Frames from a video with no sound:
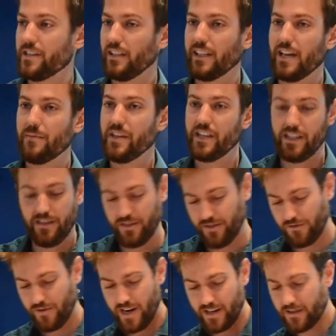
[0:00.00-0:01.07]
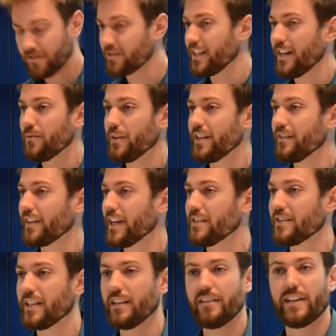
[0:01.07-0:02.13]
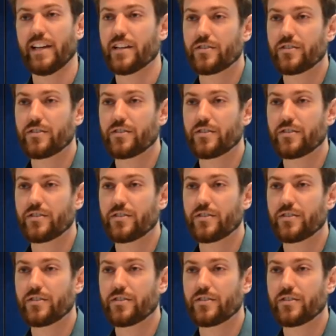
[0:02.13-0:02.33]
the lemon in the strainer so that way in case anything